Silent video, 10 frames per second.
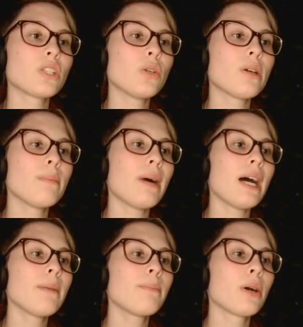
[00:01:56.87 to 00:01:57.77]
So you can
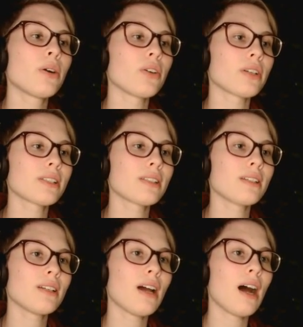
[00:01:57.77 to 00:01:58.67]
buy
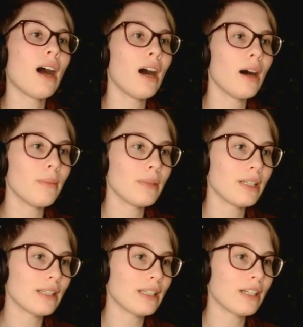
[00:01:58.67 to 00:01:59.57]
perks
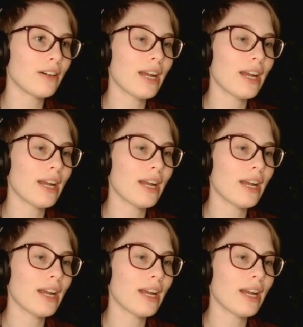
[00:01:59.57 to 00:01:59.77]
in here,